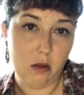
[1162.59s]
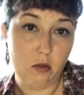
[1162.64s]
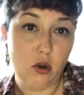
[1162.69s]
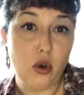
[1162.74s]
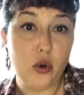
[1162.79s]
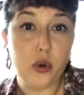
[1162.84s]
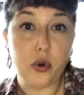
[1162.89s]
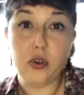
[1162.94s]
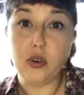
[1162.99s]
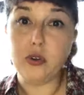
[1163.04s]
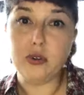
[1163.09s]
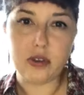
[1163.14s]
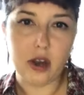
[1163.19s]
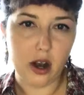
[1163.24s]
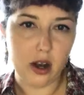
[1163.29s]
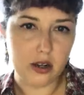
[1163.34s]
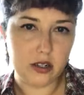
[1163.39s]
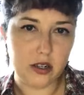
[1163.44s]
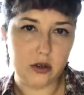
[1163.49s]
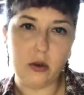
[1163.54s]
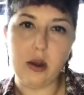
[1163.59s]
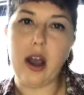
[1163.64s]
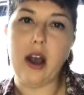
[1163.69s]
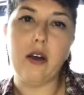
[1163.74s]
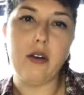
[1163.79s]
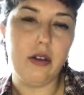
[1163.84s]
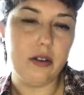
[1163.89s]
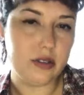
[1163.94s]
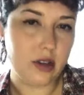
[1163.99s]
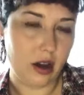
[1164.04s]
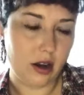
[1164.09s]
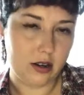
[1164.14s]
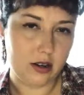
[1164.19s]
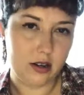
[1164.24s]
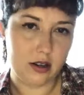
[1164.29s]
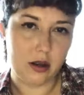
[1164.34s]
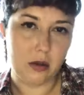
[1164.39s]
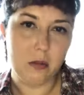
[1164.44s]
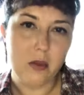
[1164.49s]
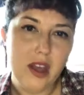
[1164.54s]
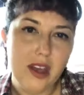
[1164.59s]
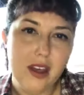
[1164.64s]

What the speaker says: who you talk to, how you talk to them.